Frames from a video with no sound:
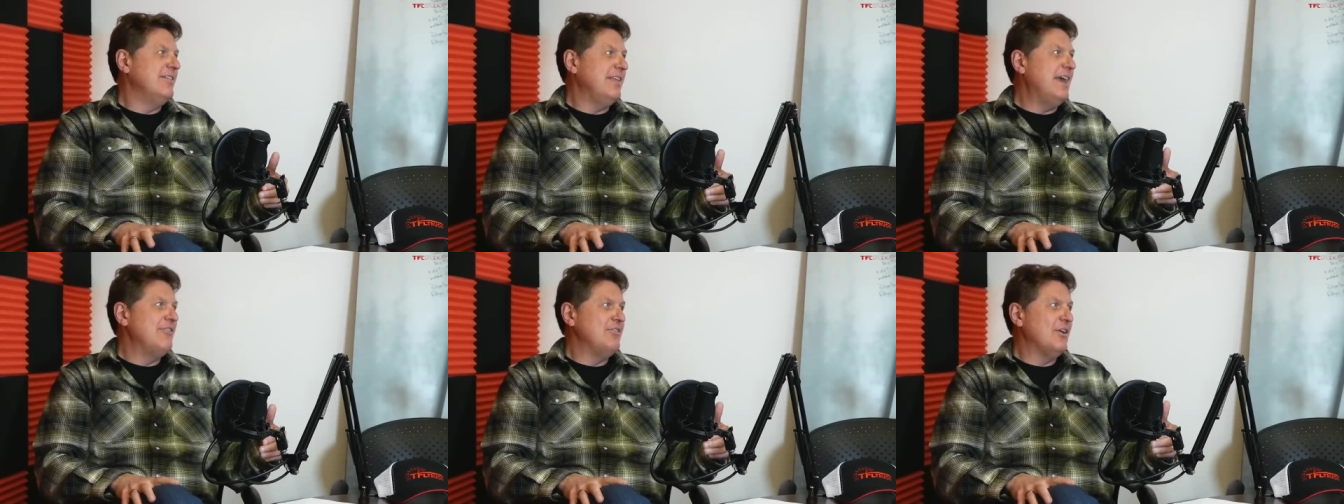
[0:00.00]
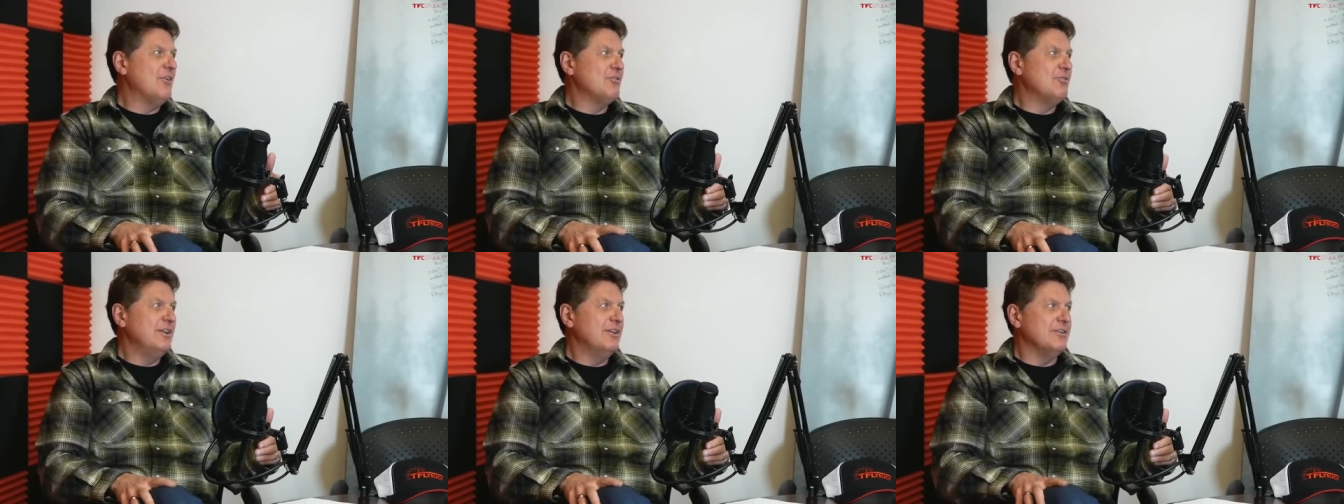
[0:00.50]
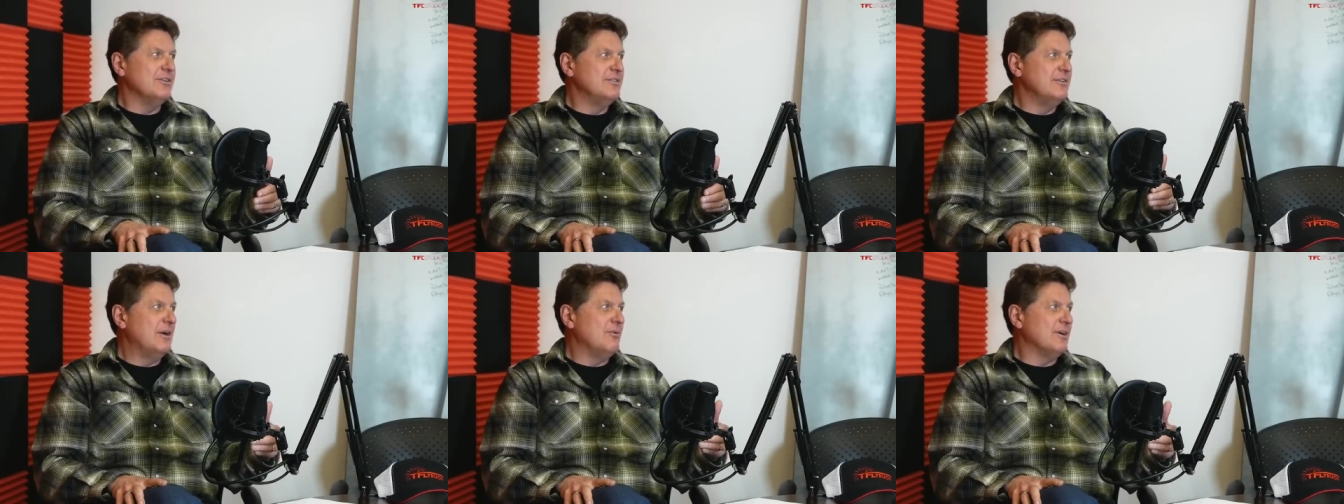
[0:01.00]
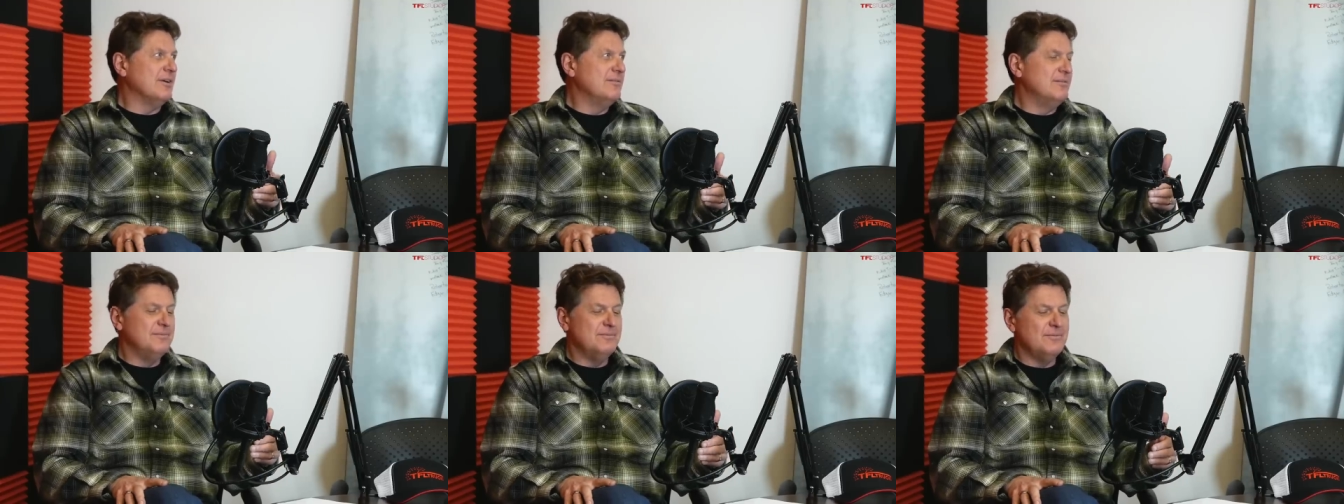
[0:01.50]
right. They have they, to go through a dealer network,
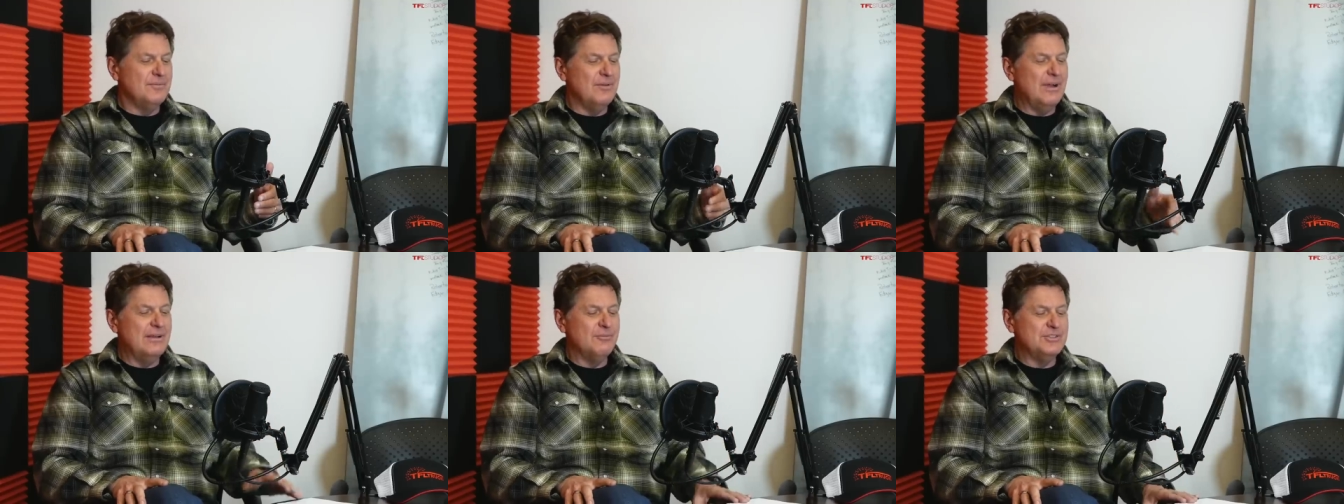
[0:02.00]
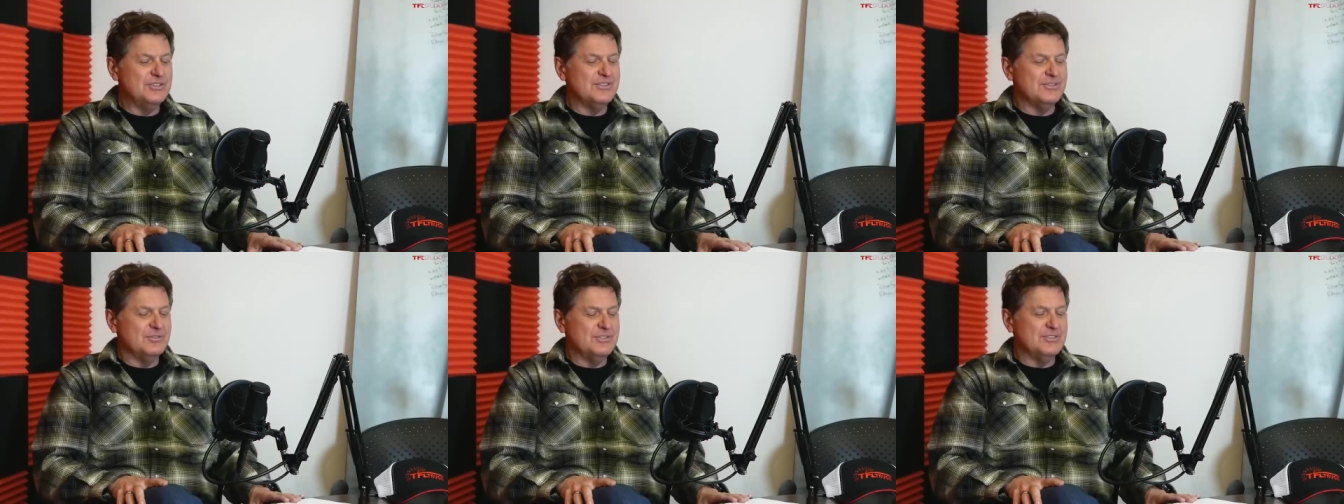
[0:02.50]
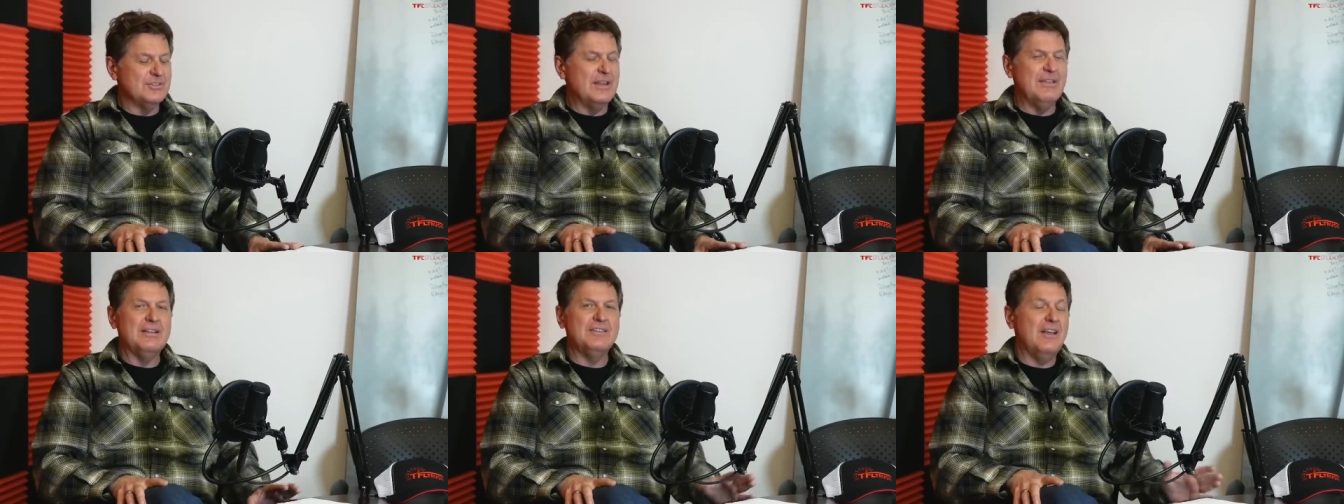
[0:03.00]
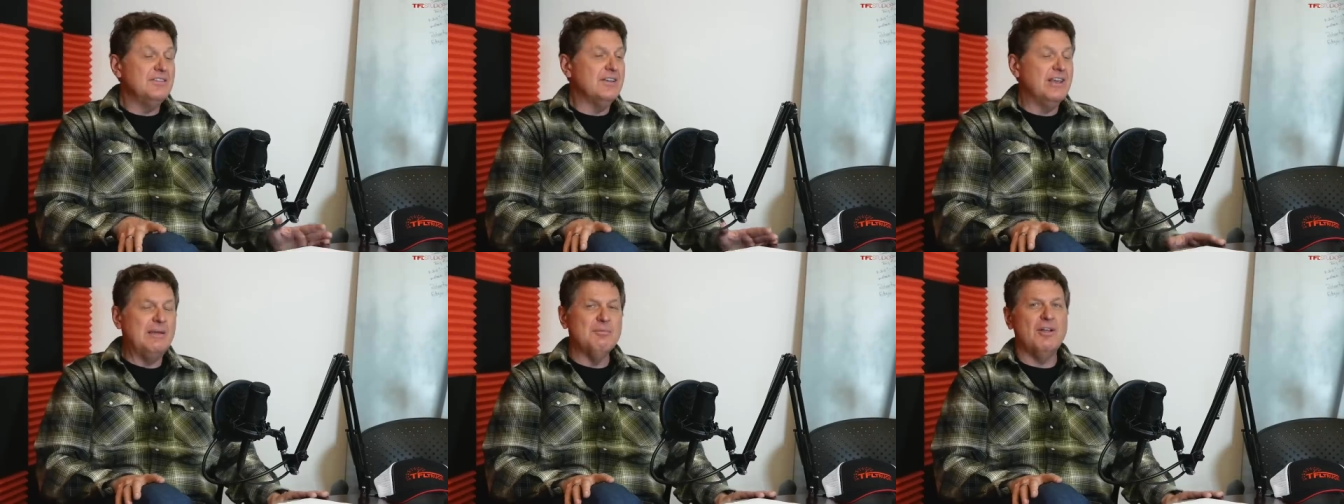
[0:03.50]
which is ridiculous, right? Which is which is, and then
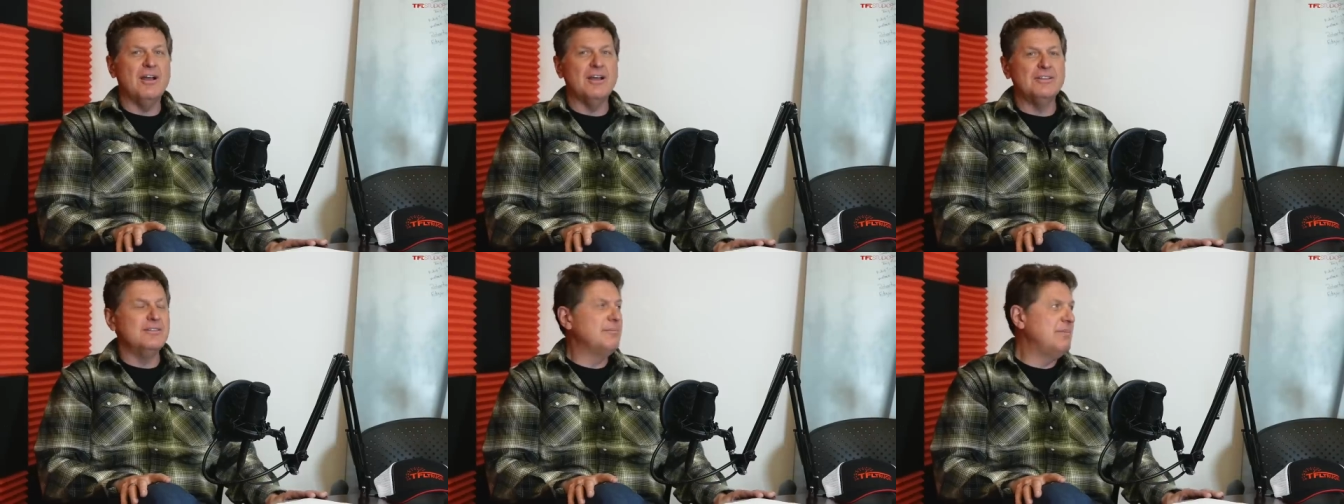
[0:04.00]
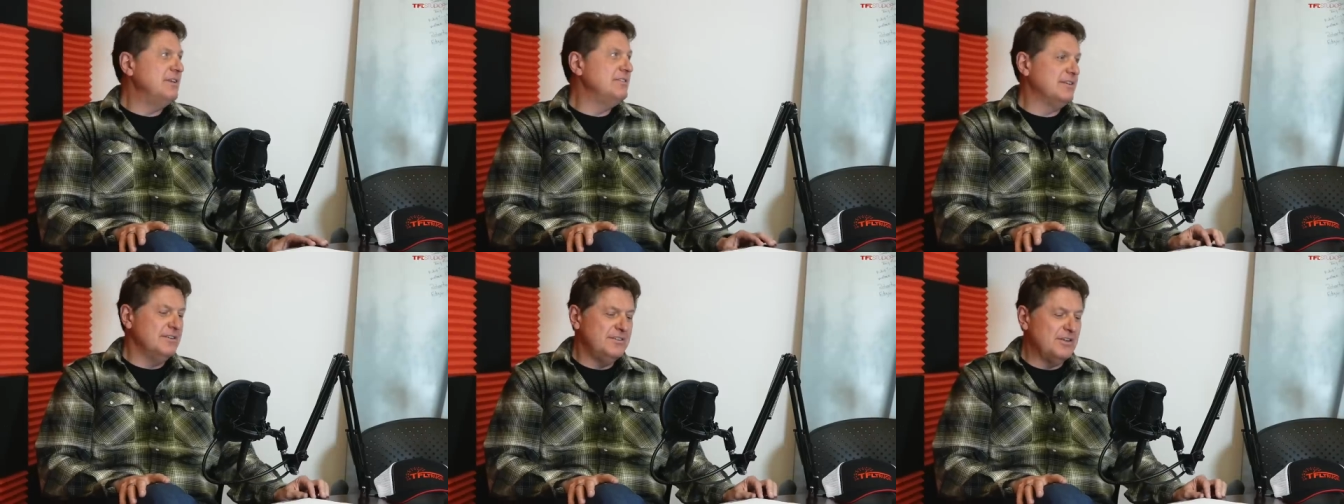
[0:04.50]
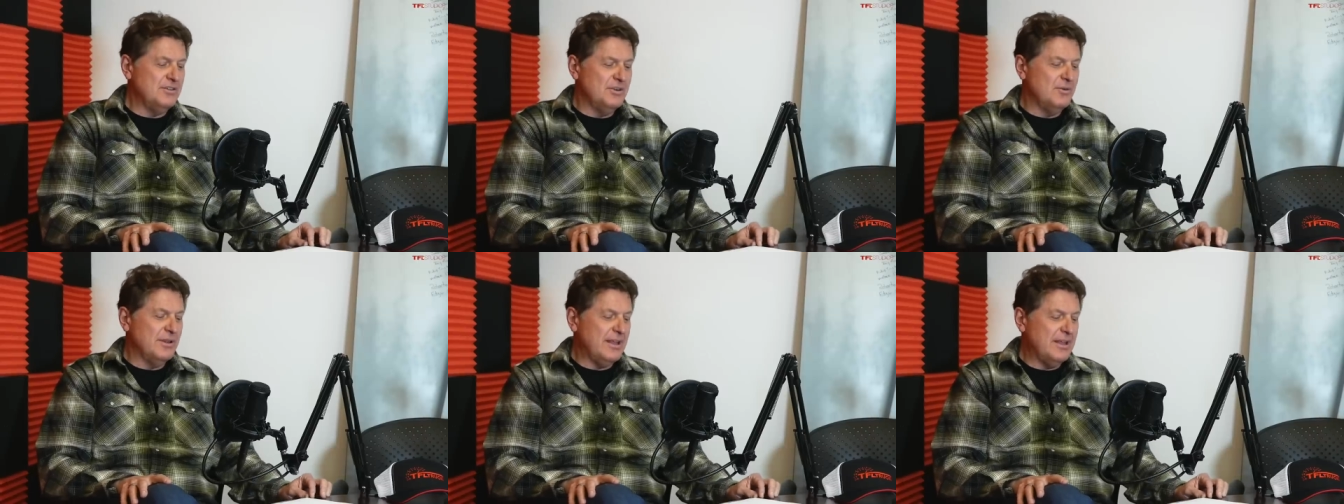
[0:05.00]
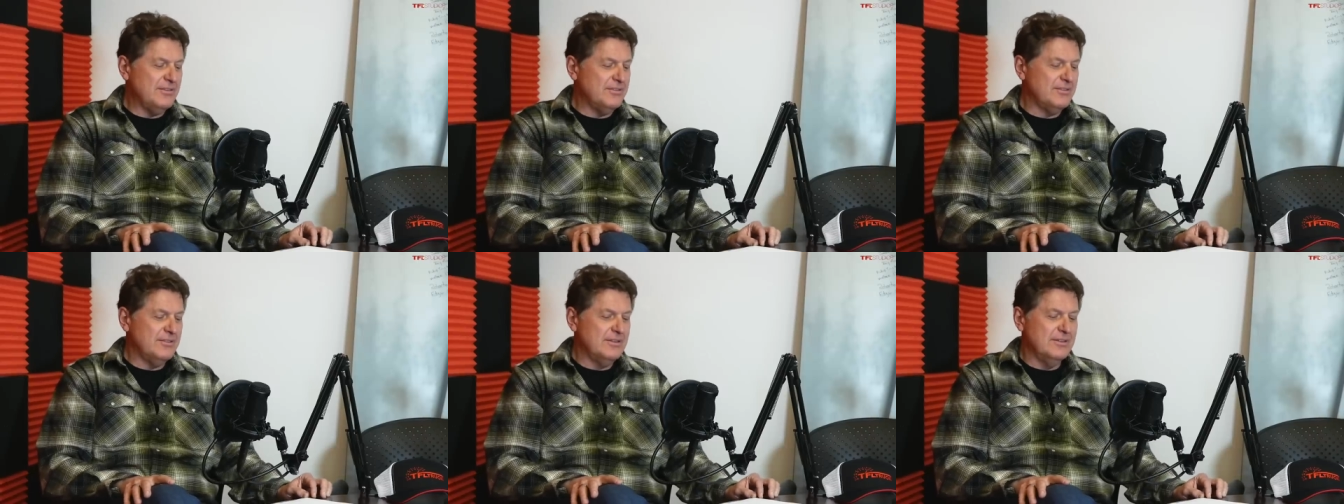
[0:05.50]
Tesla came along and basically said, you know what,
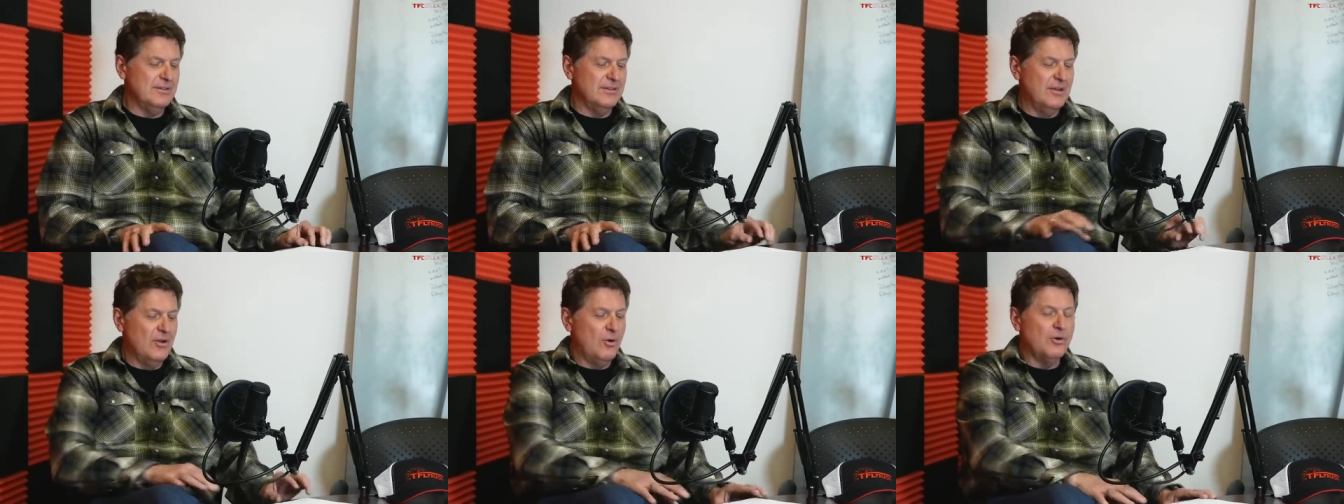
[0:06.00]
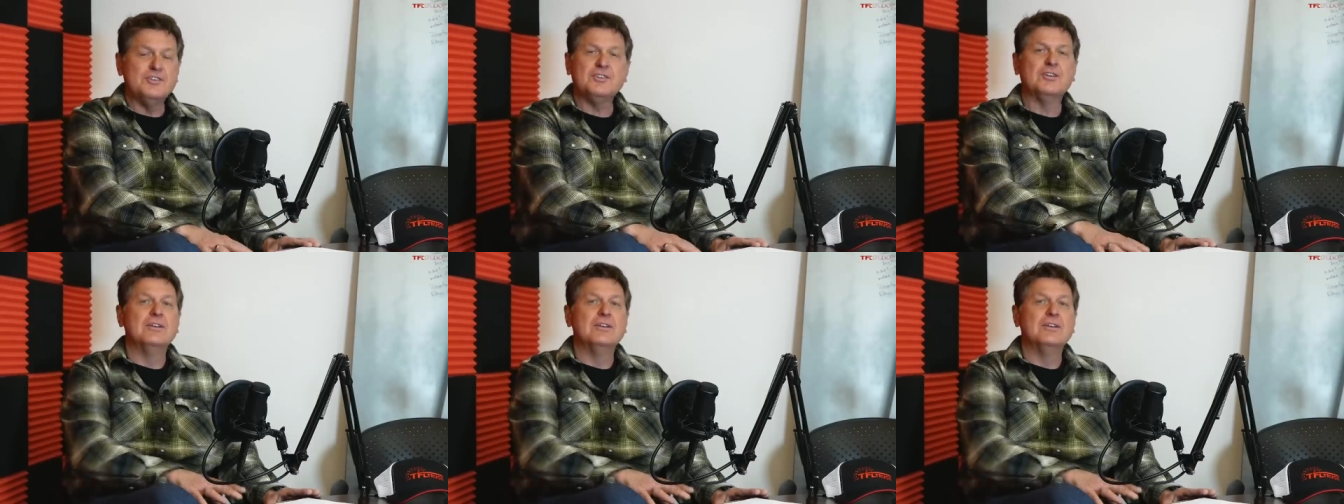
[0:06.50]
that's horse